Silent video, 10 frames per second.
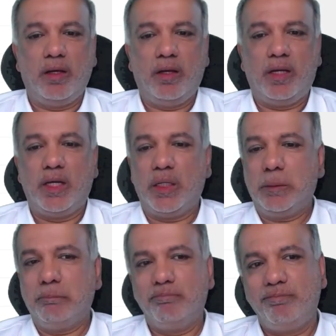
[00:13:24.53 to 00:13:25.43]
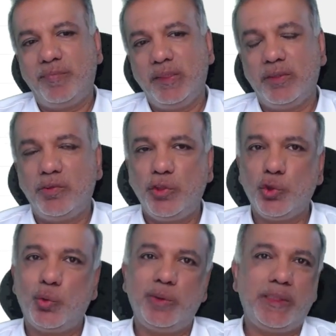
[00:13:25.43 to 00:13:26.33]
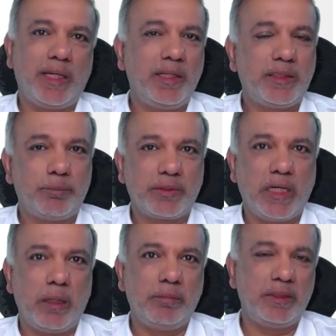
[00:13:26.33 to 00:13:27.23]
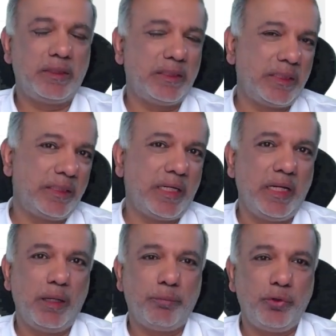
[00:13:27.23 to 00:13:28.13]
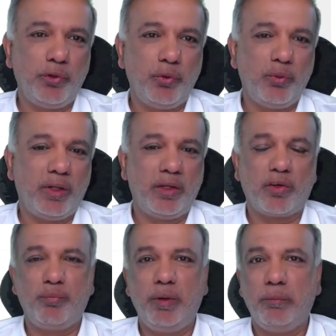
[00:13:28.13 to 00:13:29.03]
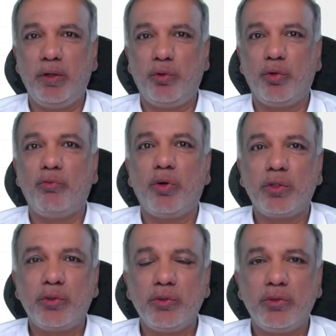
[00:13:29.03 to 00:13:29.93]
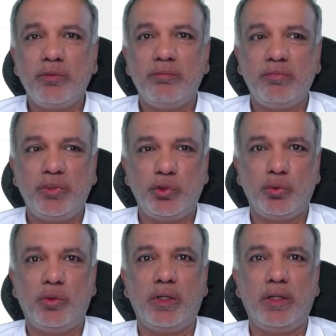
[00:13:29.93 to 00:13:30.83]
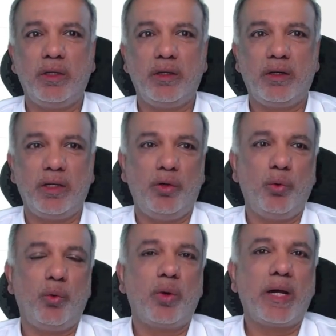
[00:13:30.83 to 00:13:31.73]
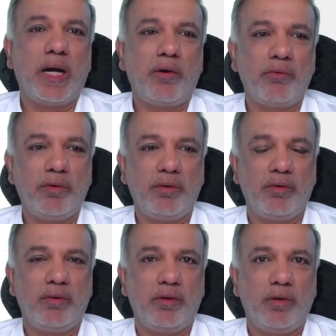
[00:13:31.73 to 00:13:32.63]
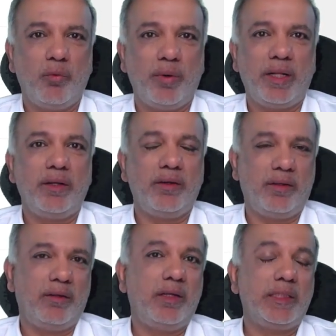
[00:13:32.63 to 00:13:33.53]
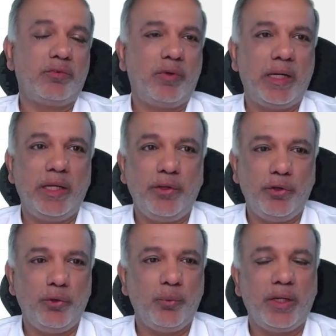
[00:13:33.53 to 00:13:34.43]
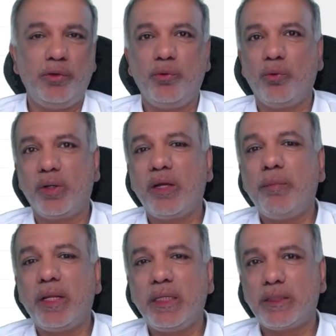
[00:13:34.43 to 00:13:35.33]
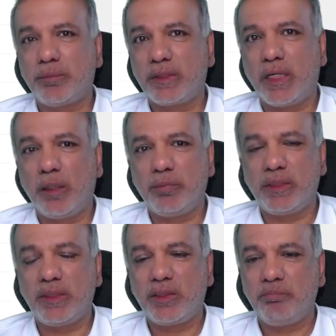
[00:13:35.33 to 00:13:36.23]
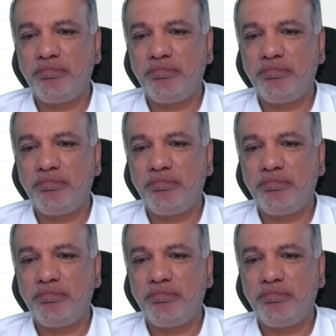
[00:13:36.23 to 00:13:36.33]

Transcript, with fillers: Um, show channel subscribers is entirely up to you. A lot of people don't want to show a, a low count when it's fairly new and you don't have many subscribers.